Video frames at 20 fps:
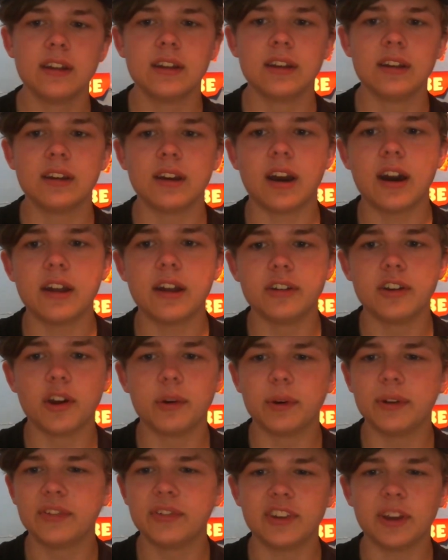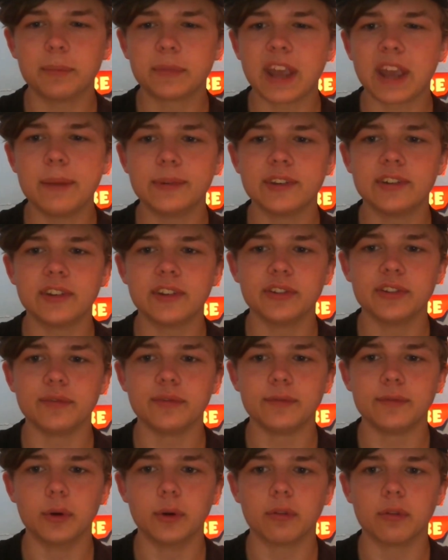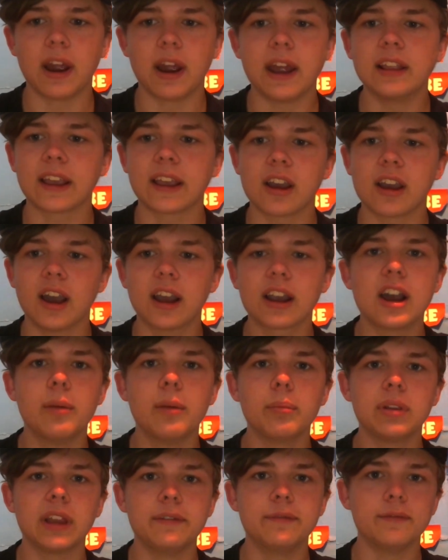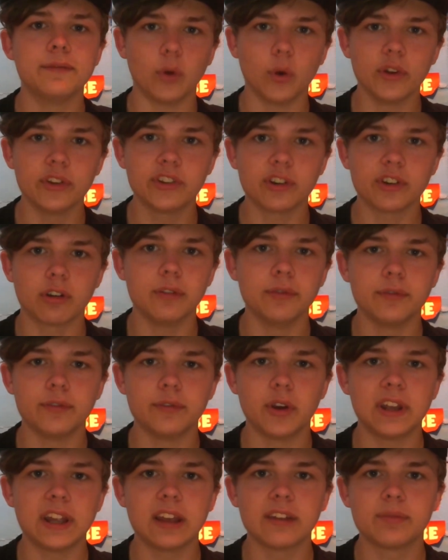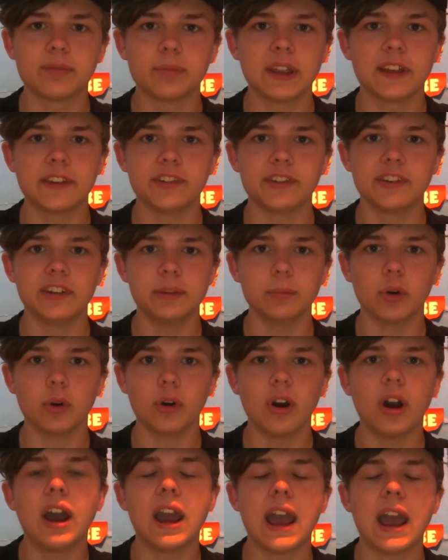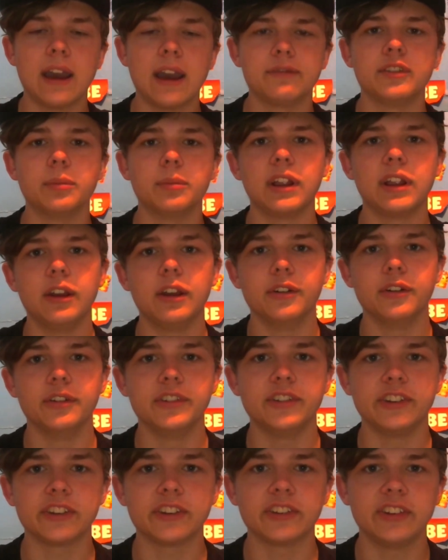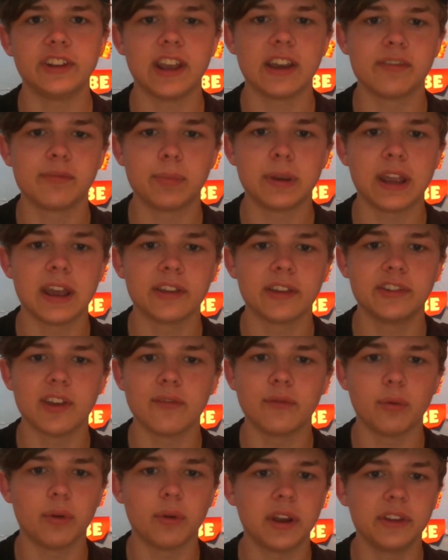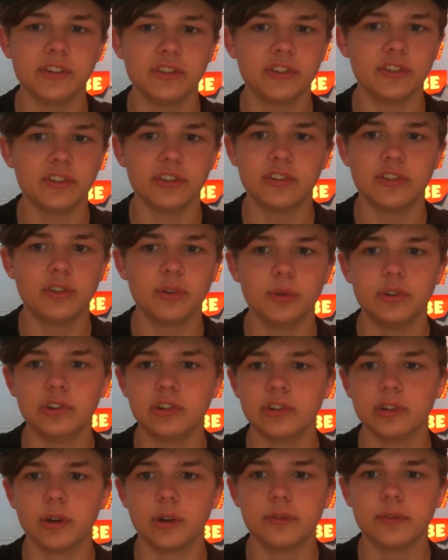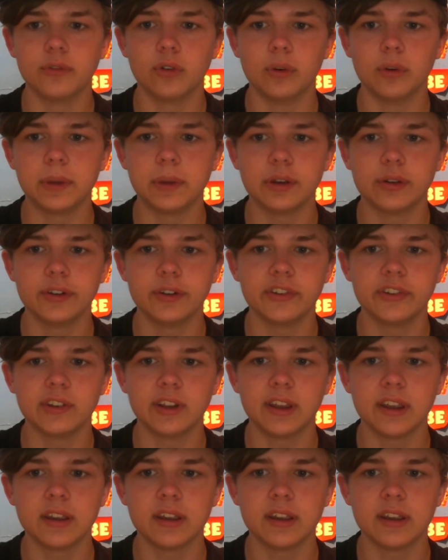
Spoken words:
I don't know, with some games it doesn't feel right. Like, I can't play Forza on 30 FPS anymore. I have to play it on 60 FPS, otherwise it's just too slow for me, honestly.